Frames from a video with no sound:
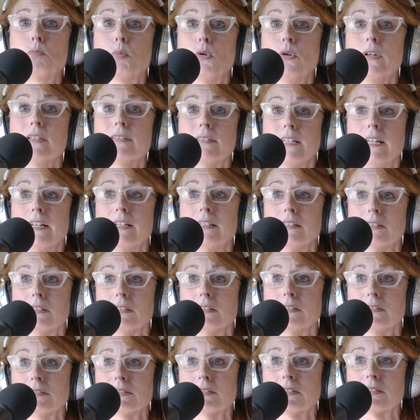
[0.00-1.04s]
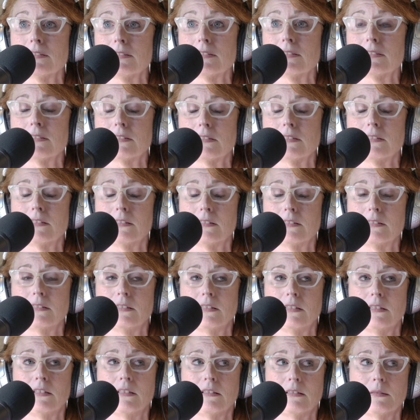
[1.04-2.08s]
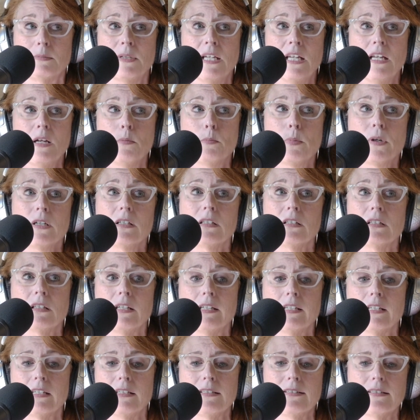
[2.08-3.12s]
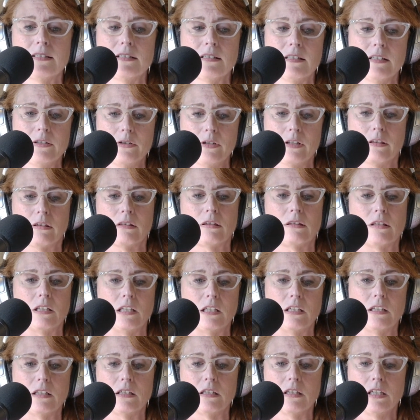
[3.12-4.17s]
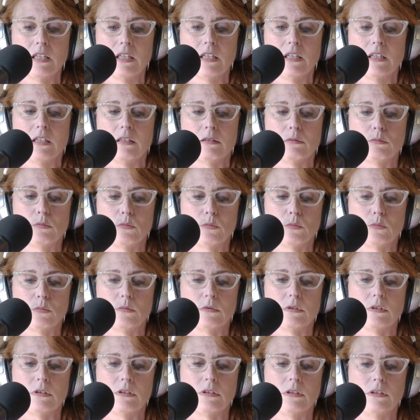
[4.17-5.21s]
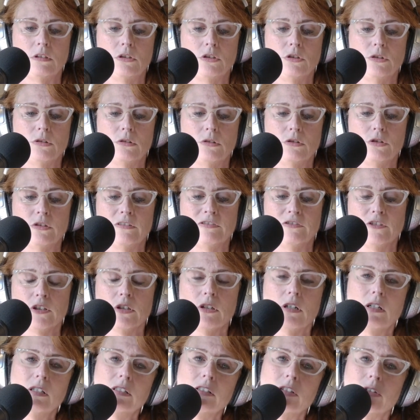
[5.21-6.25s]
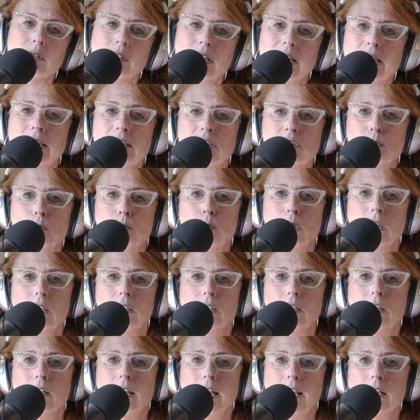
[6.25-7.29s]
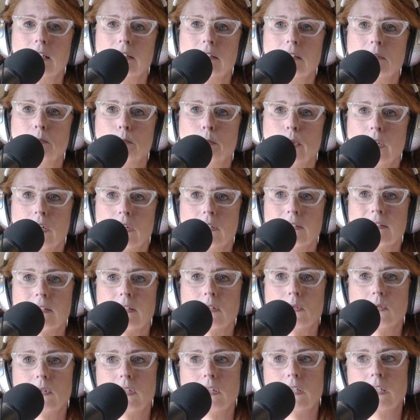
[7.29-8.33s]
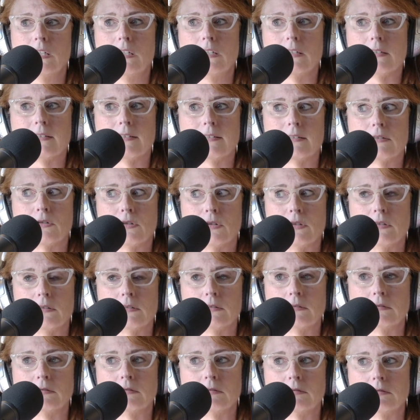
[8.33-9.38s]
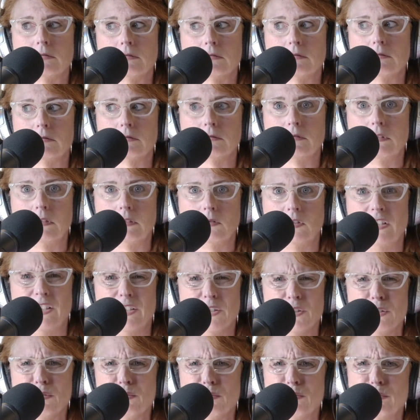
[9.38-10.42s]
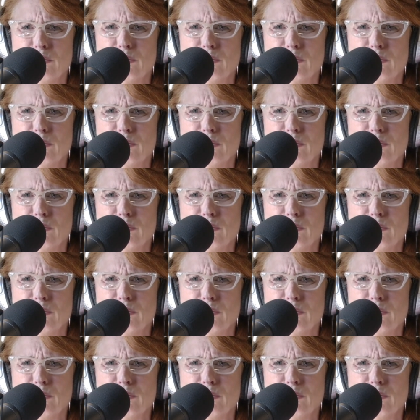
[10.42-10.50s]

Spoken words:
boys and girls because but like isn't there a thing? If you're underage, but also in a certain year